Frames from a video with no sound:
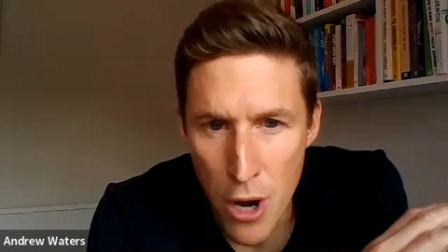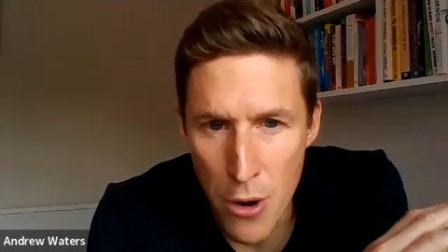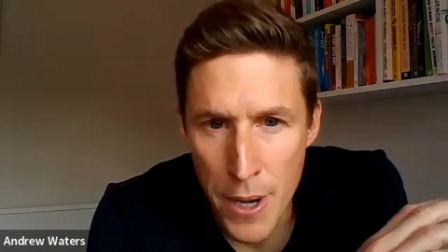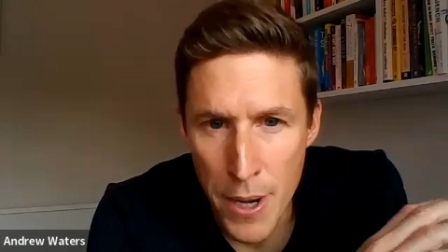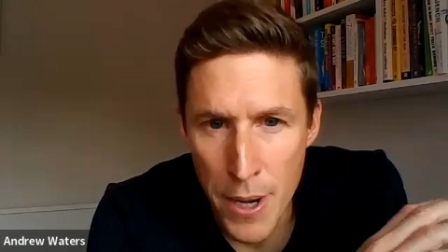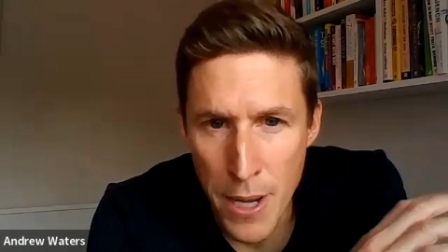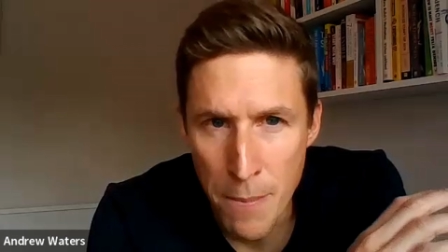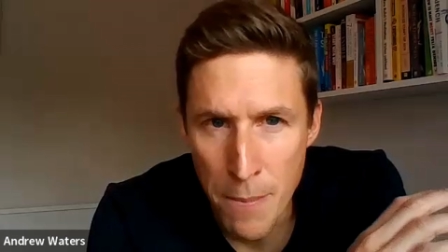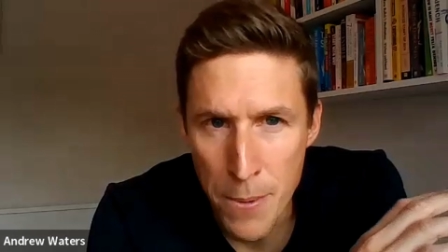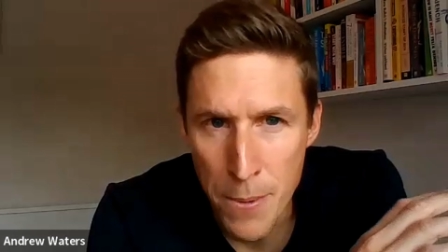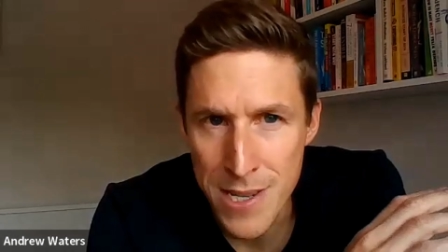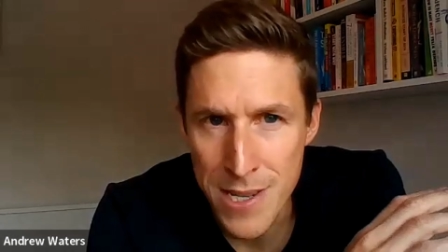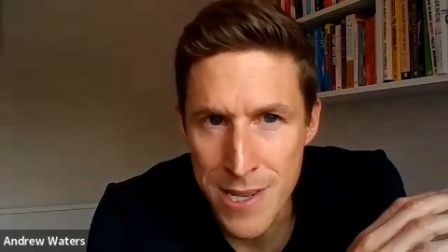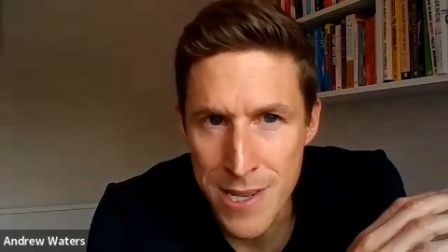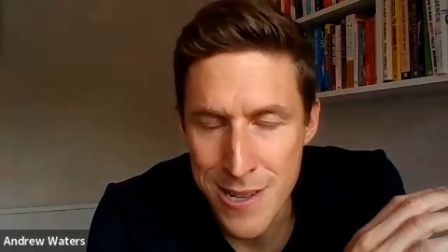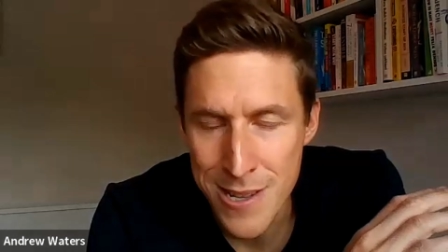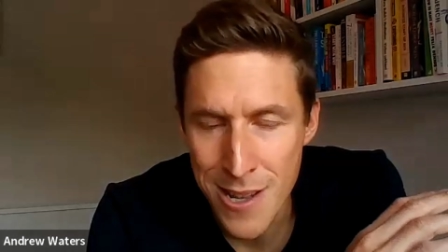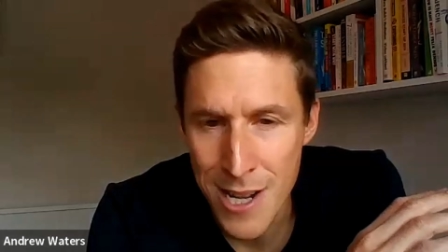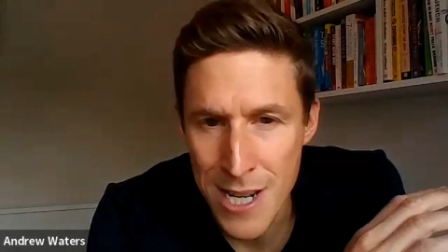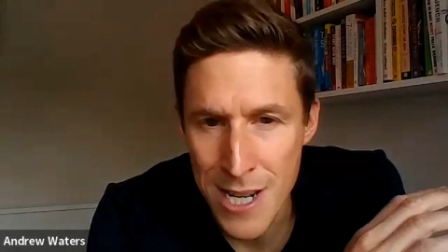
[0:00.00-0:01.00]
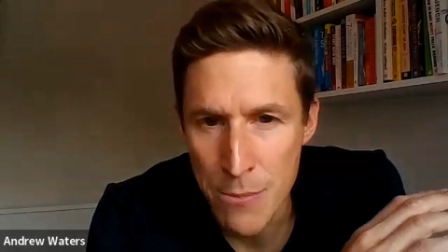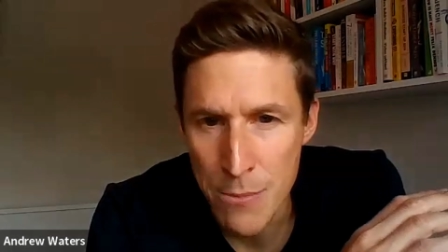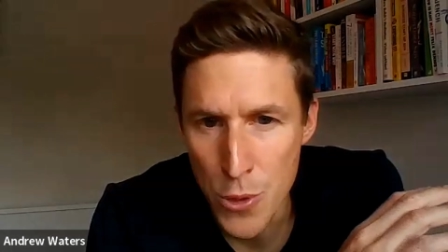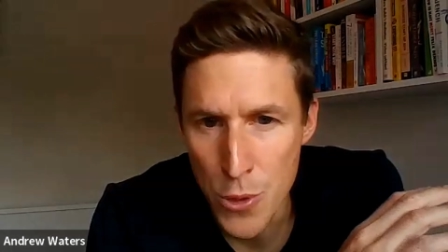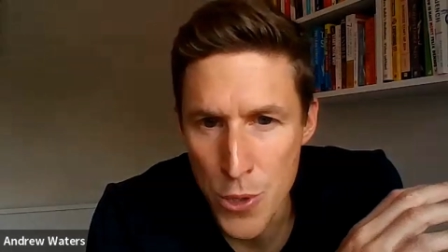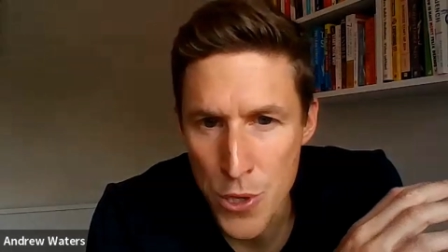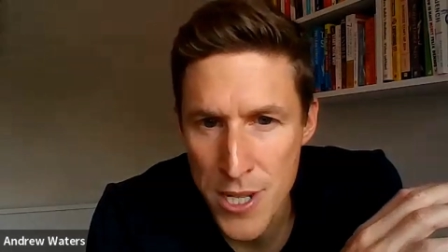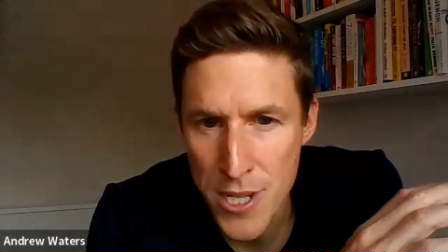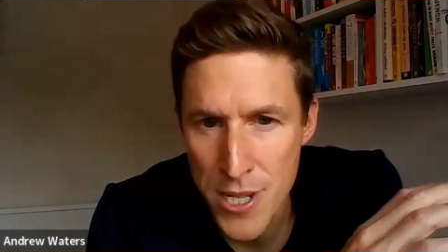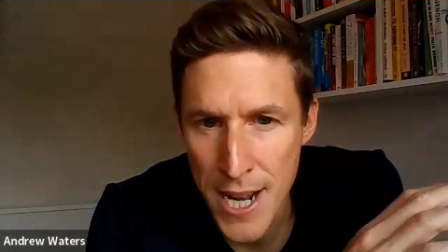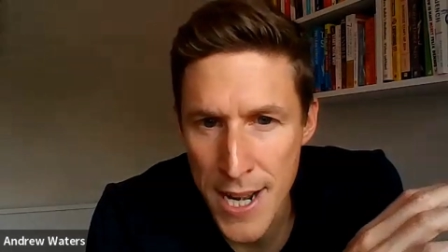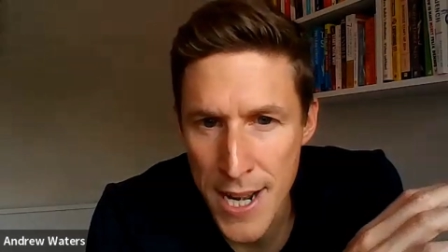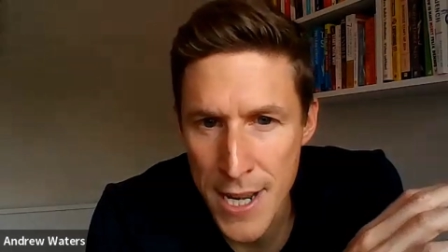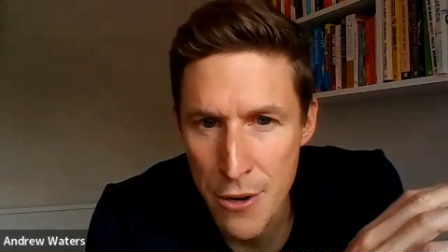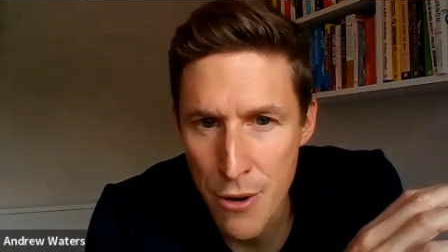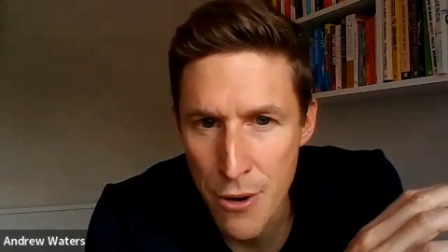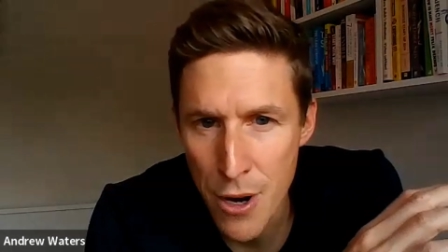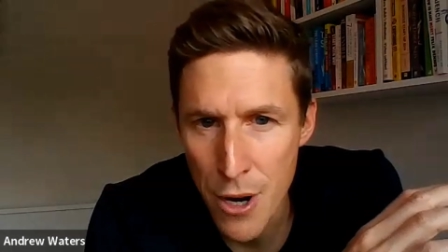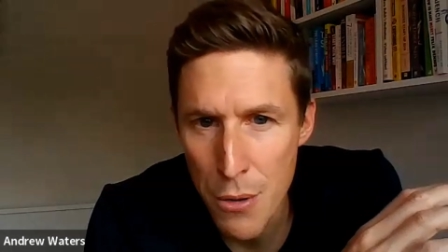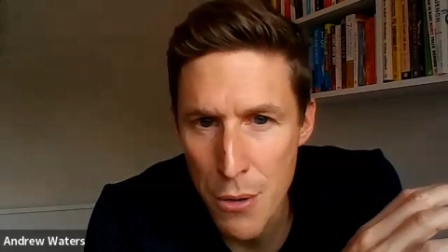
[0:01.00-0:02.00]
growing, but it's slightly more
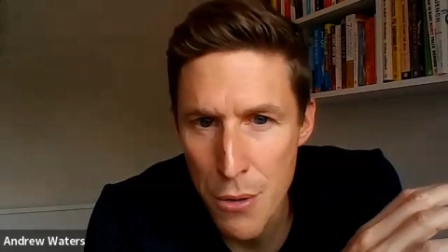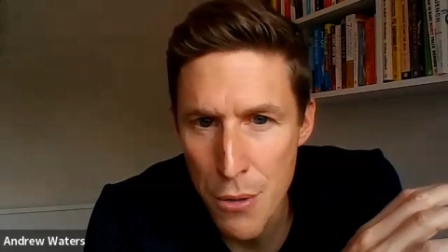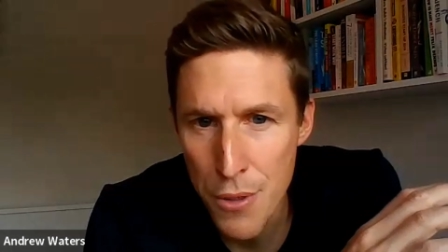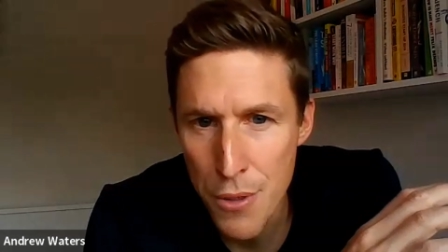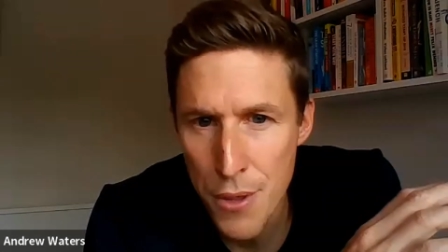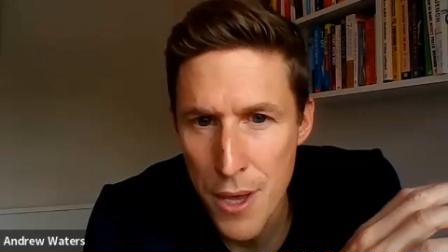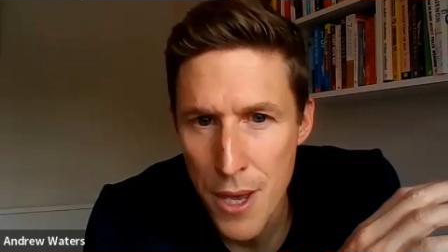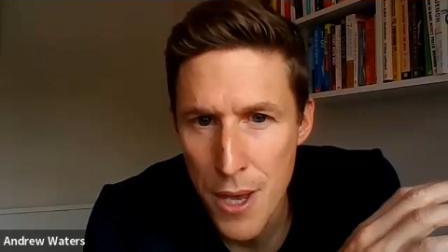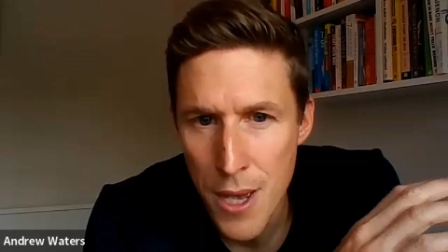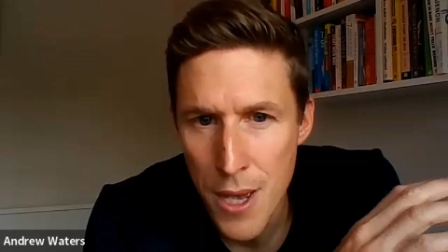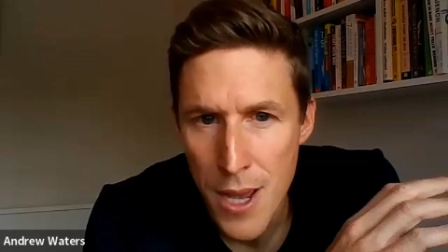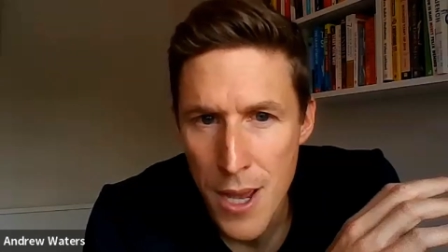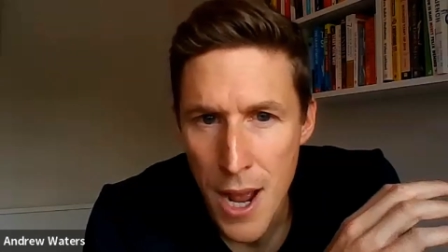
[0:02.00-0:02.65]
steady growth,